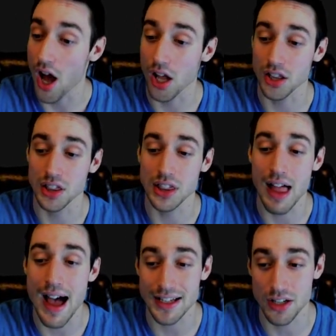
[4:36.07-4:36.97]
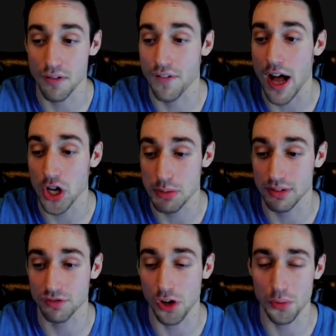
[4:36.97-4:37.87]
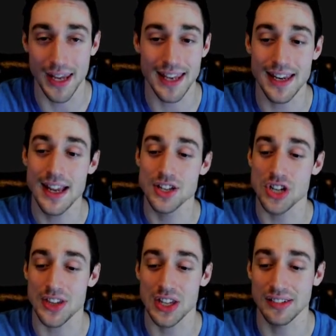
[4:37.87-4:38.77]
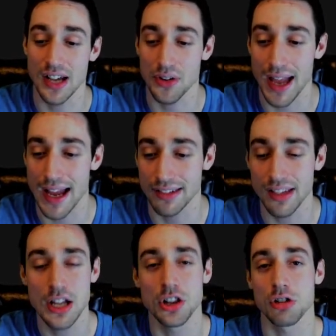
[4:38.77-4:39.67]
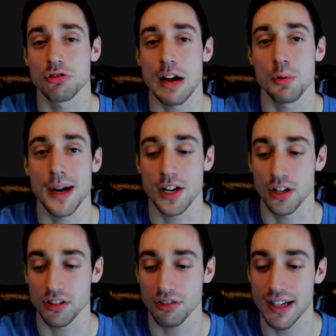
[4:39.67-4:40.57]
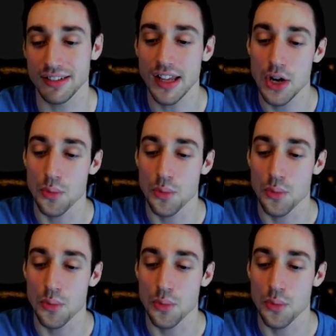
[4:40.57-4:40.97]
a lot of volume is flowing in. Check this out, guys. Look right where my cursor is.